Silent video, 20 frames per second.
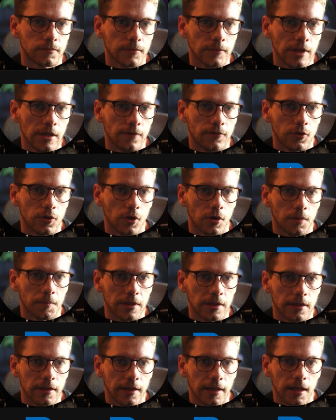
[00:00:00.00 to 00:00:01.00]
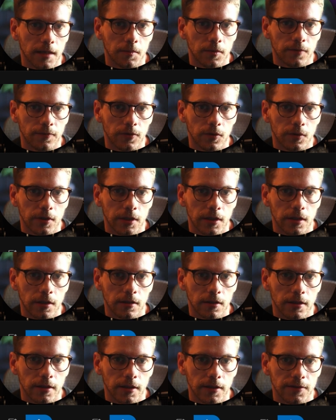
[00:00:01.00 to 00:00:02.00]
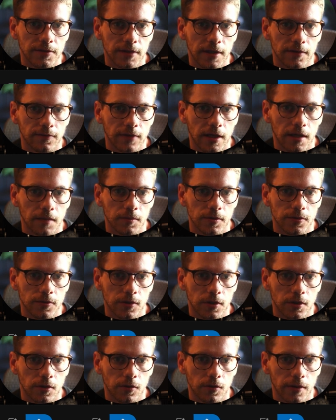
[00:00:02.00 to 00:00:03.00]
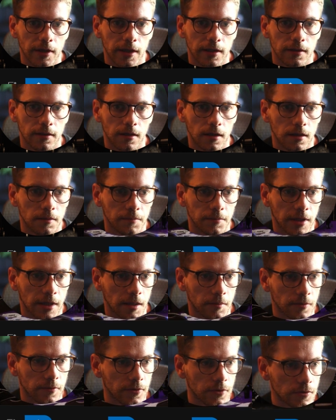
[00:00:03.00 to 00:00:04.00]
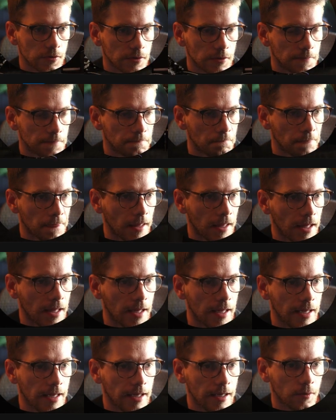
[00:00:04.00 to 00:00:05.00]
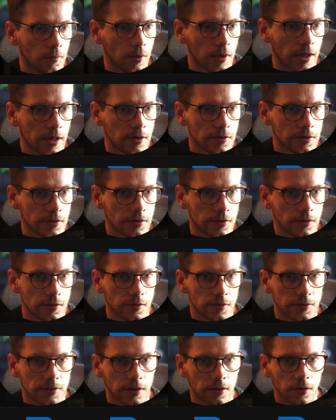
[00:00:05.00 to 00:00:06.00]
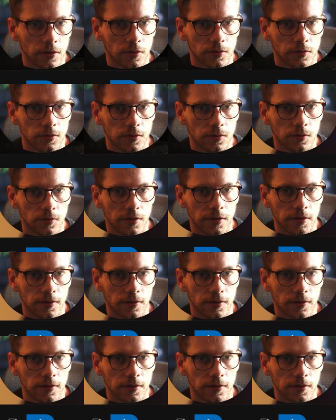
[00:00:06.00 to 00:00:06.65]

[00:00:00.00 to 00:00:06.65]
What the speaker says: if you go up into the camera view here and then save cameras, you can create camera views. And what I usually do is I'll go to the